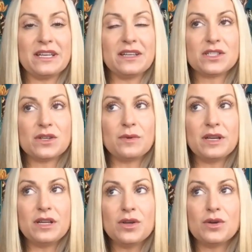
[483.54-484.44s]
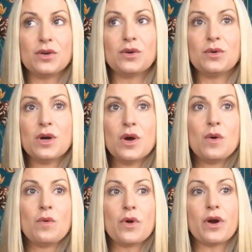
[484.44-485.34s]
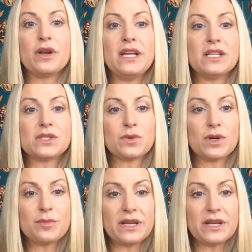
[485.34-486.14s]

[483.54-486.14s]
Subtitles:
And so we knew what our needs were